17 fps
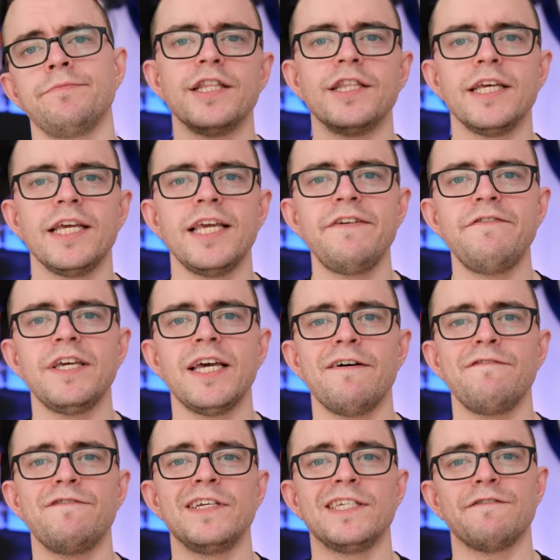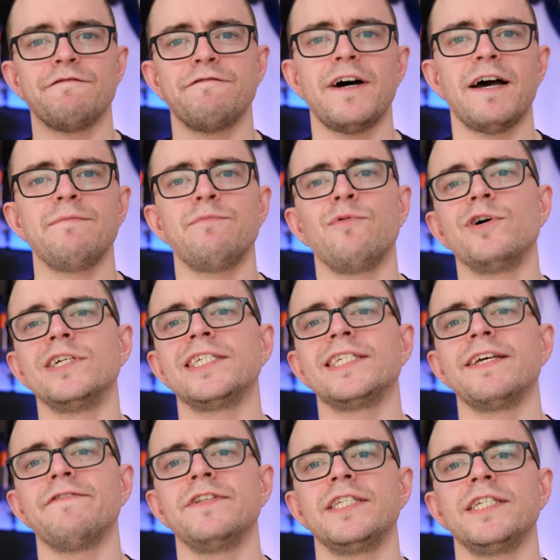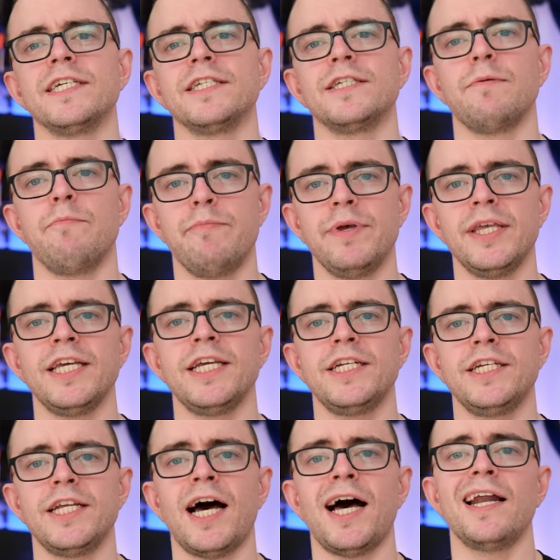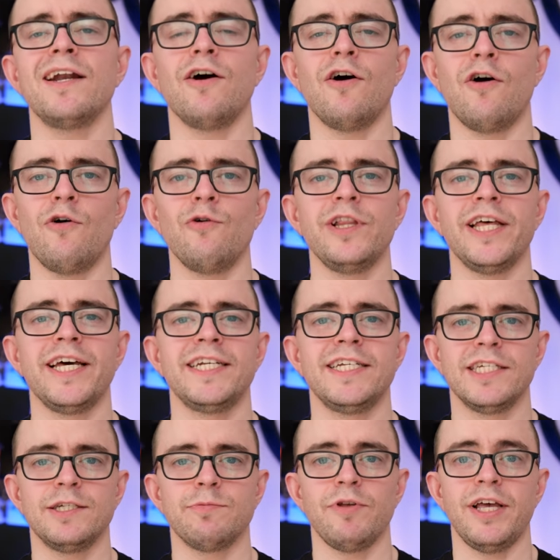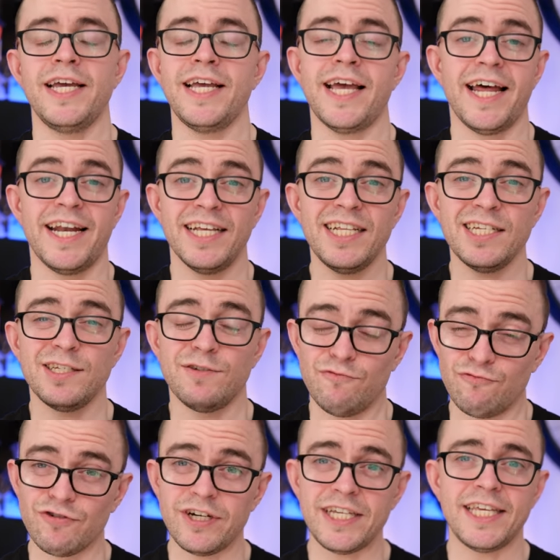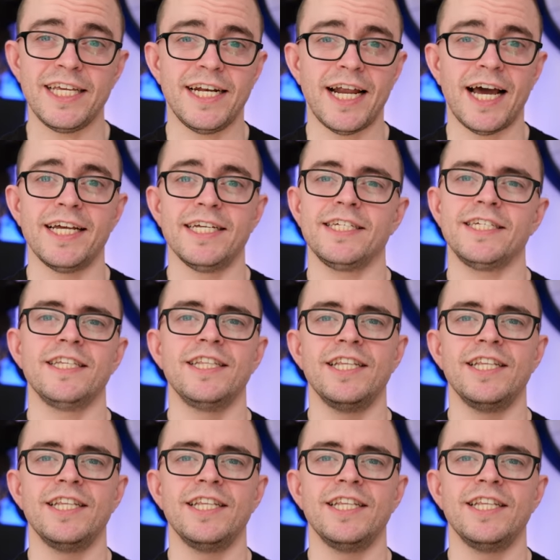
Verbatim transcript: The EVF is a 5.76 million dot OLED display and it is really nice.